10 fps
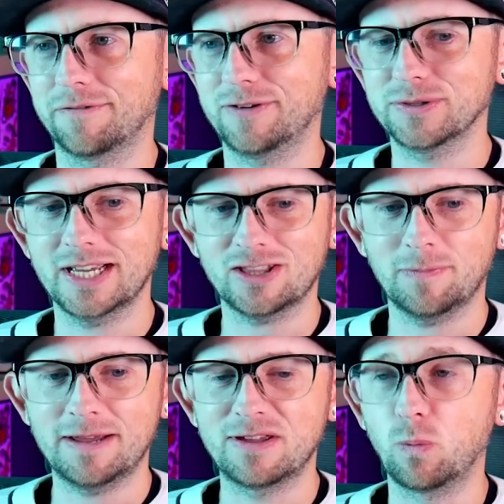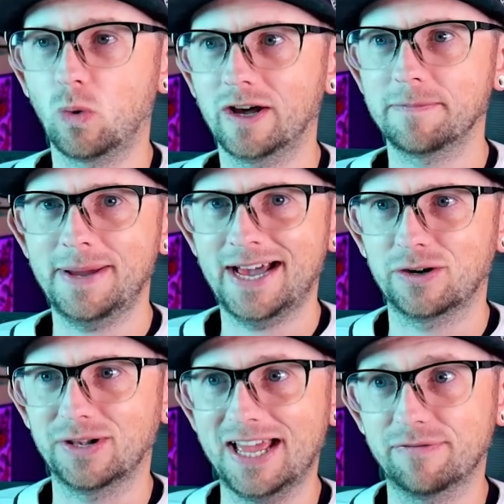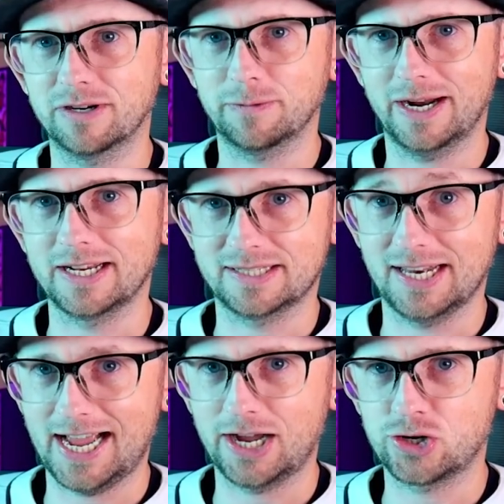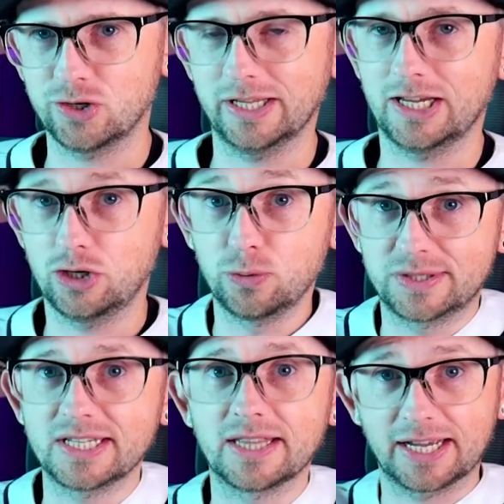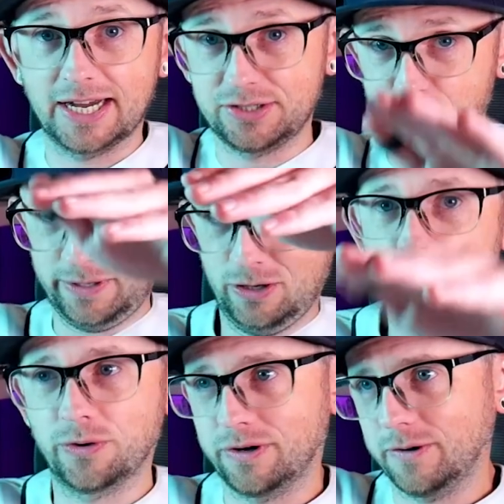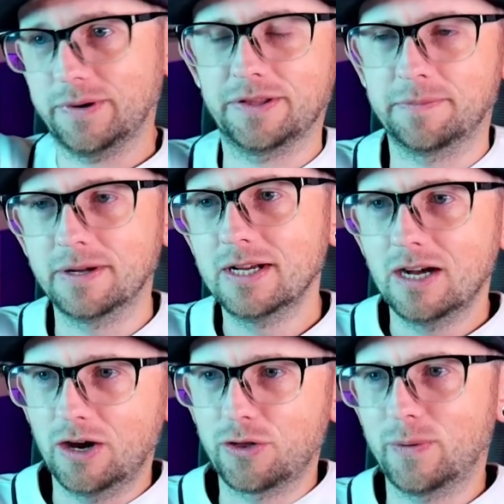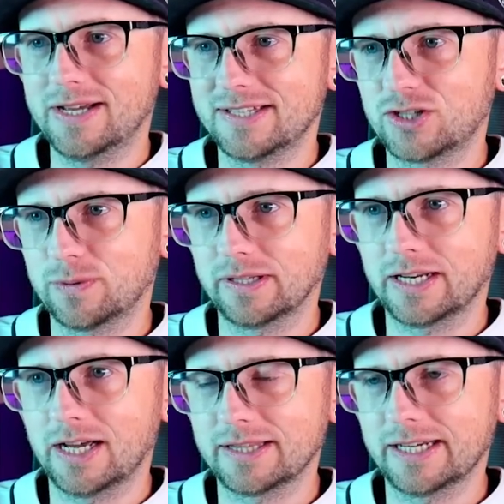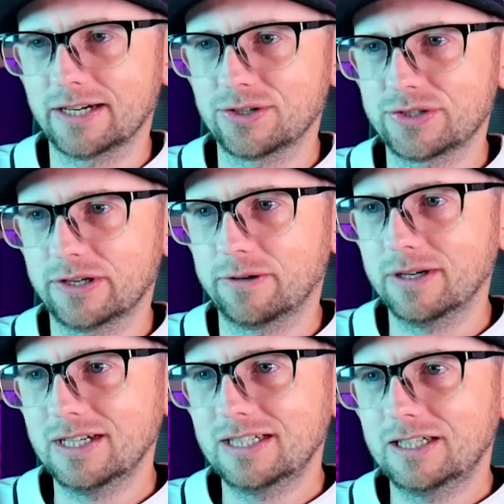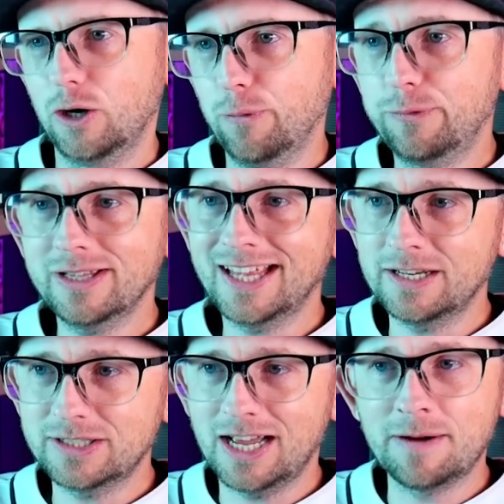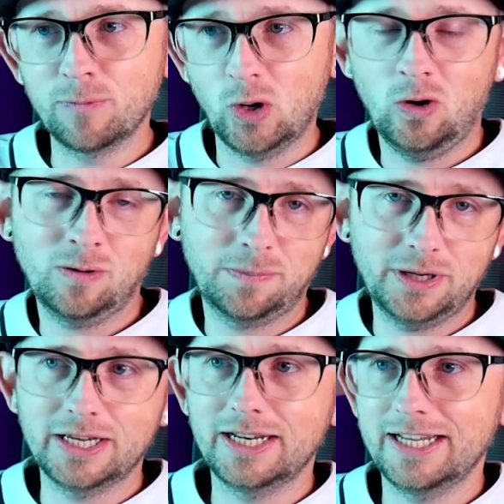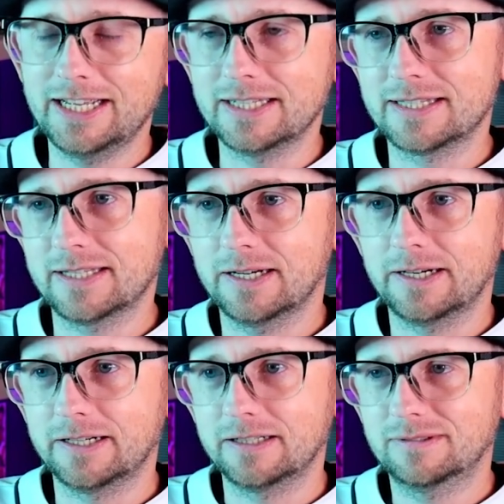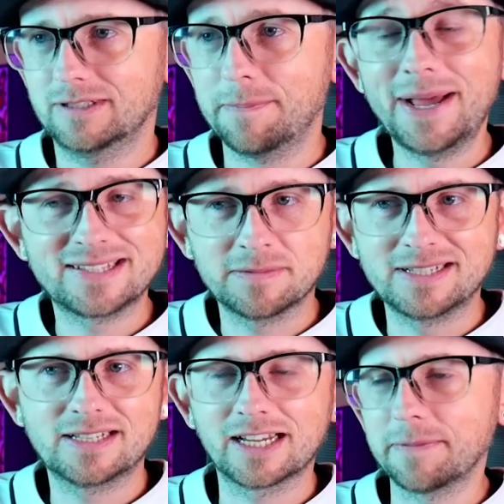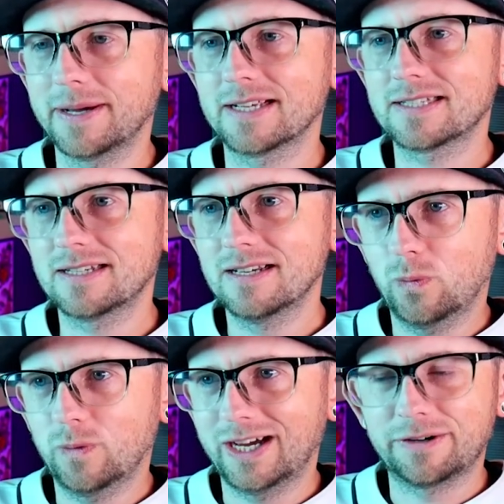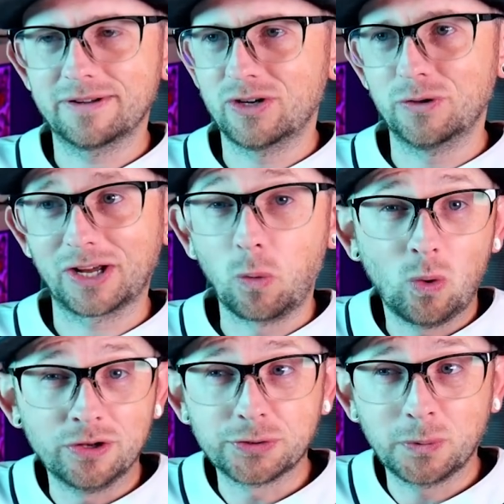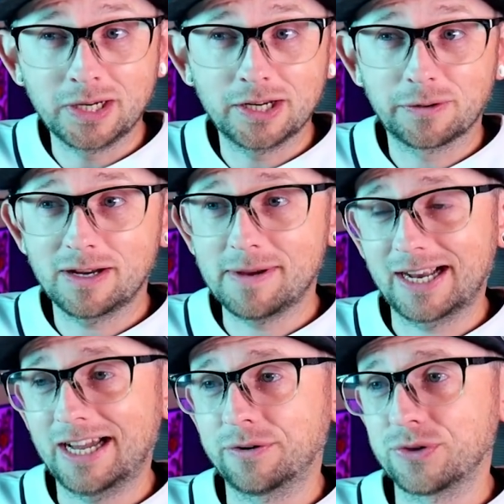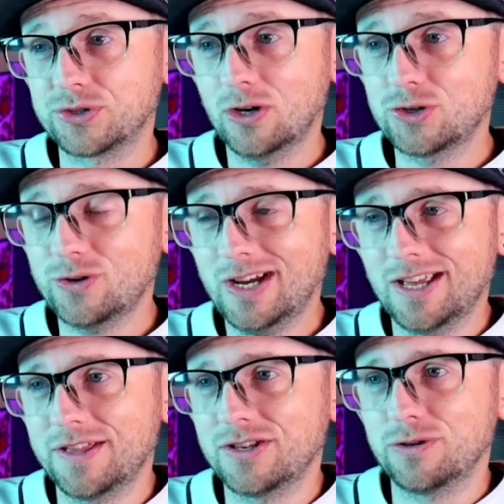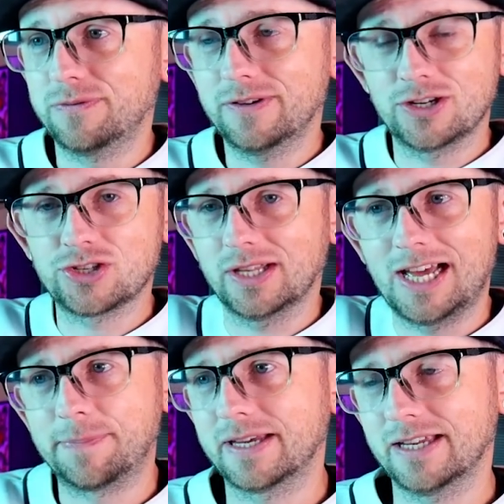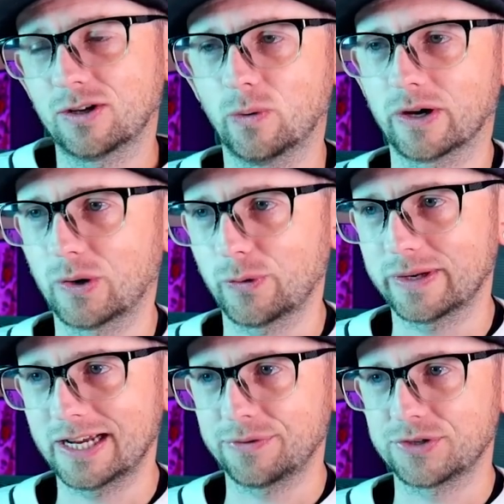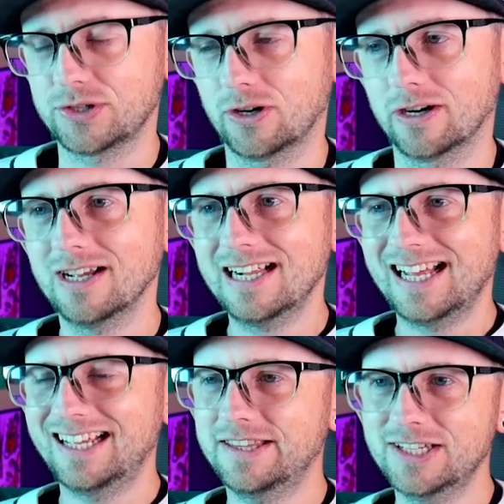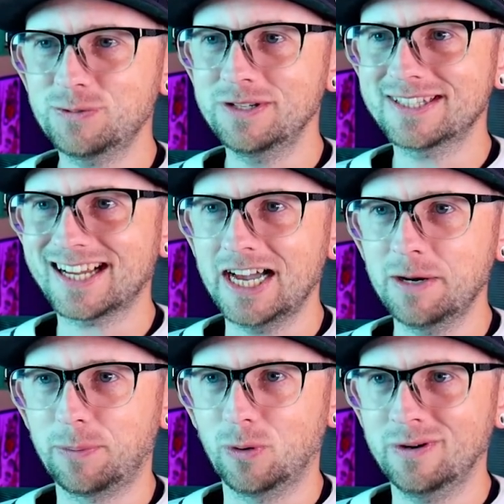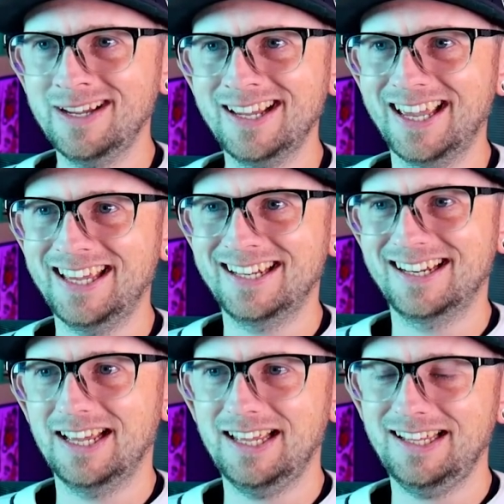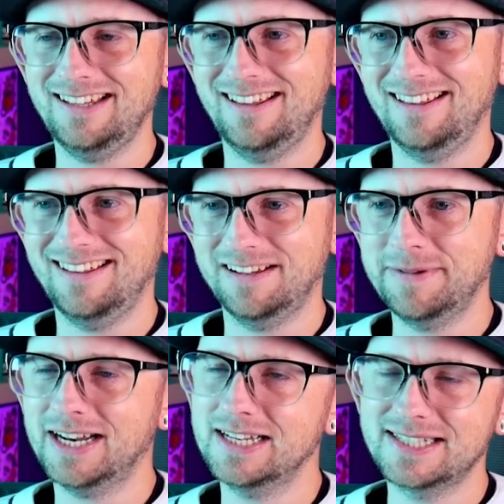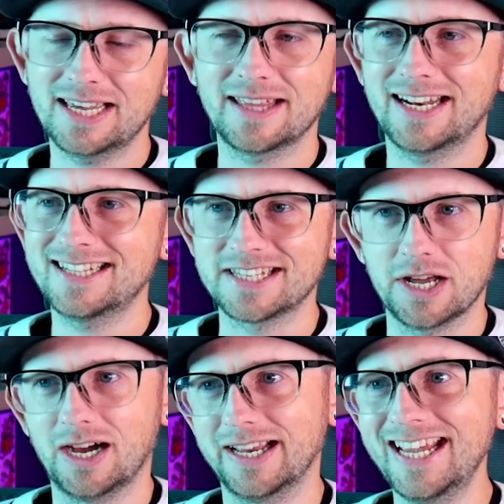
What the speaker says: It feels like there might be one battle every race that actually you see the guys doing an alternate rhythm. Otherwise, it's really not there. So hopefully that I'm wrong, but it's I'm pessimistic at best. I don't even know, like a 120 degree back out on the start straight, and then you finish the lap again going all the way down the start. This one's kind of boring, and I mean, I say that, it's not.